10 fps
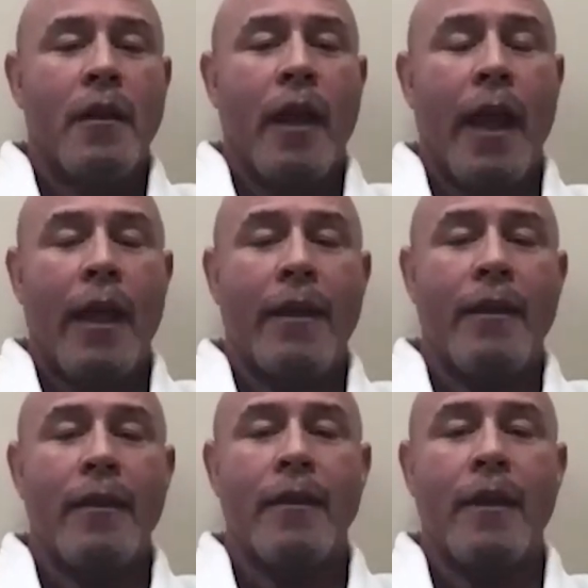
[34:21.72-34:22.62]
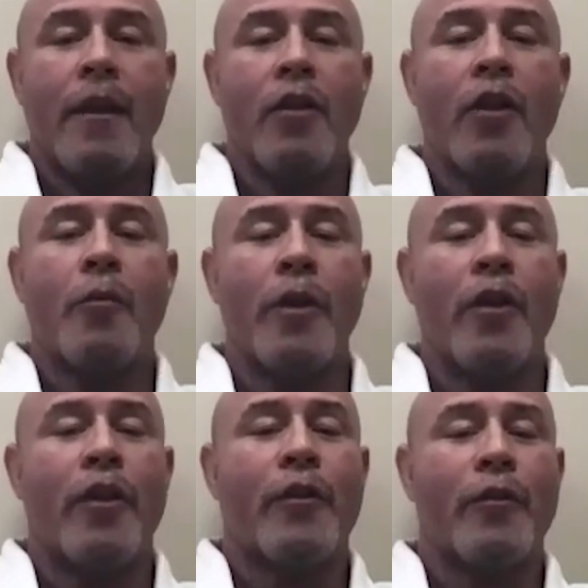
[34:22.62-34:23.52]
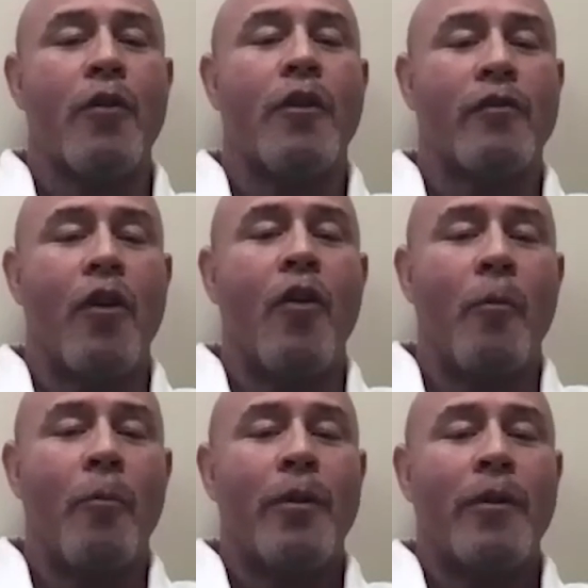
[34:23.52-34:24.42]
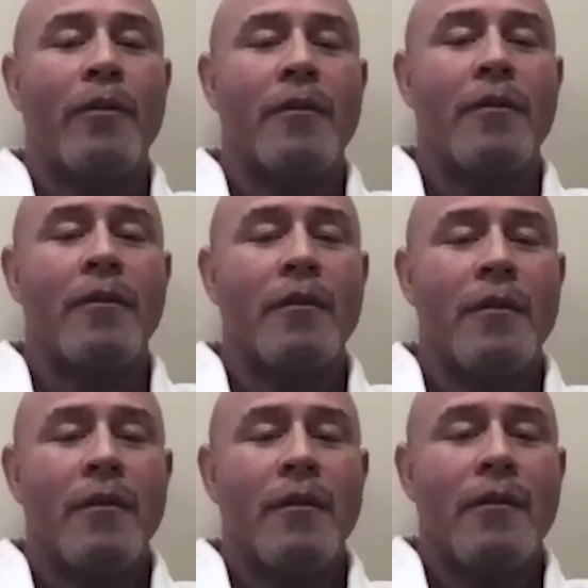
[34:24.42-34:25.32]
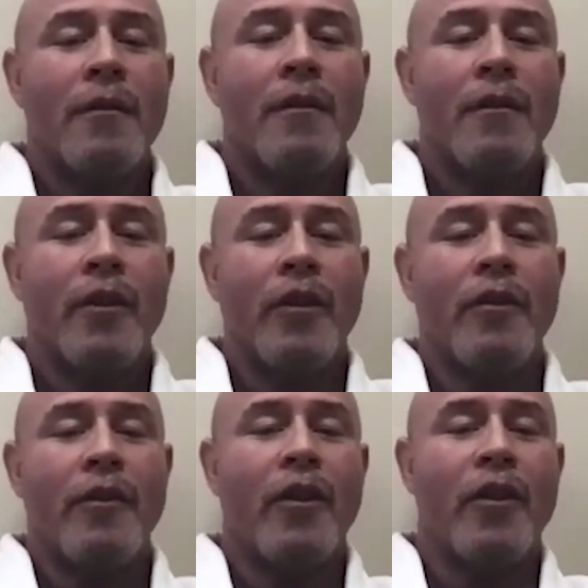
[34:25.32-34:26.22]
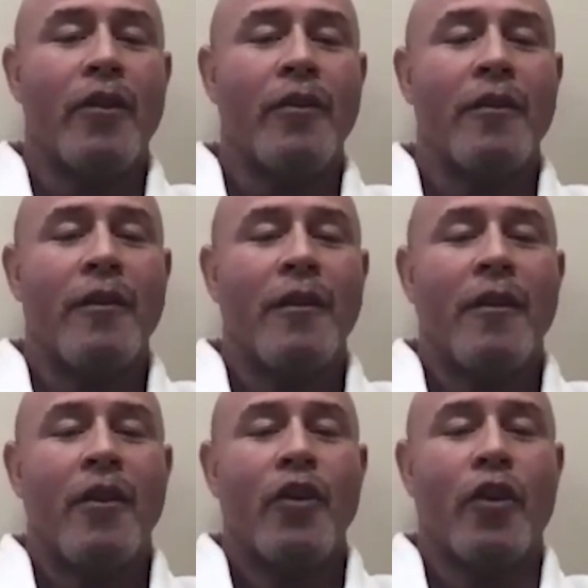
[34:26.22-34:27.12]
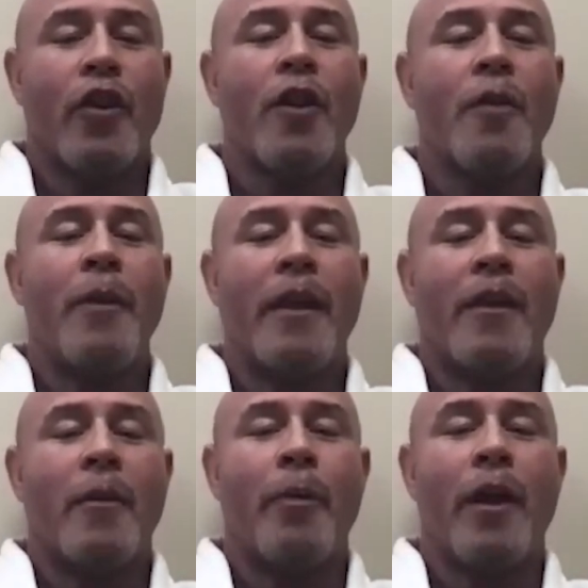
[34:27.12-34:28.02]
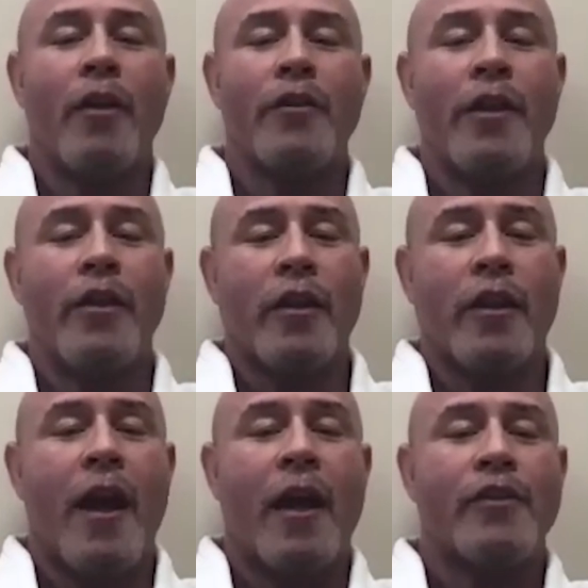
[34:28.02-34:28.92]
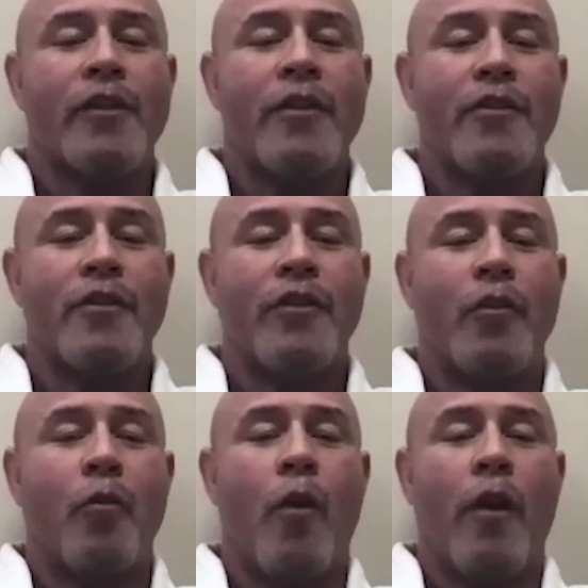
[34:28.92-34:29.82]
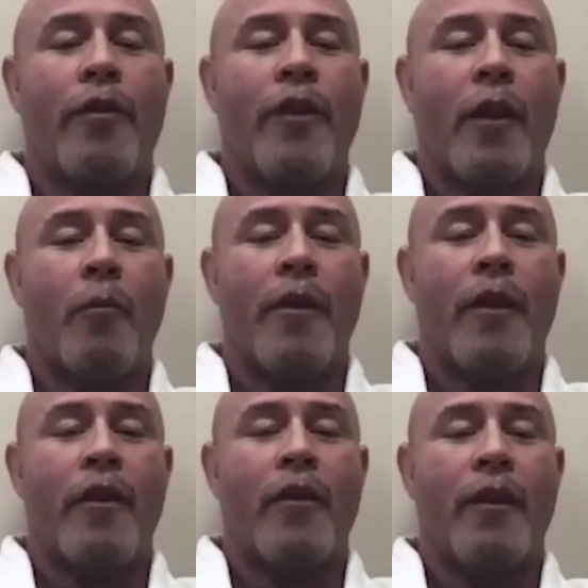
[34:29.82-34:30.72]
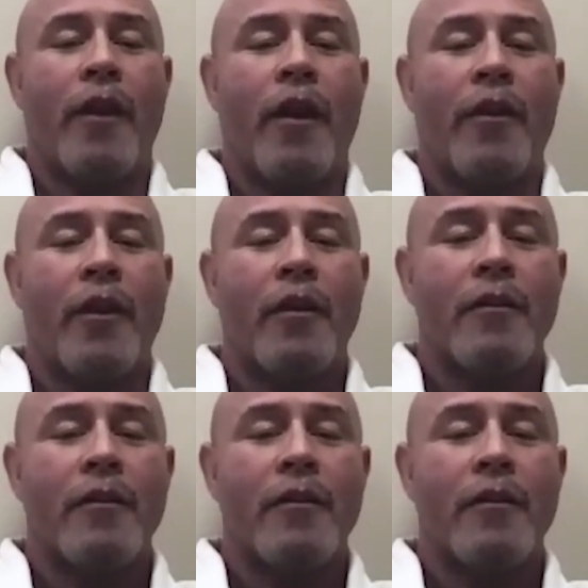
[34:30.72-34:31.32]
And, look, when you're thrown a rope, you're going to be compelled in your conscience to do one thing with it or the other.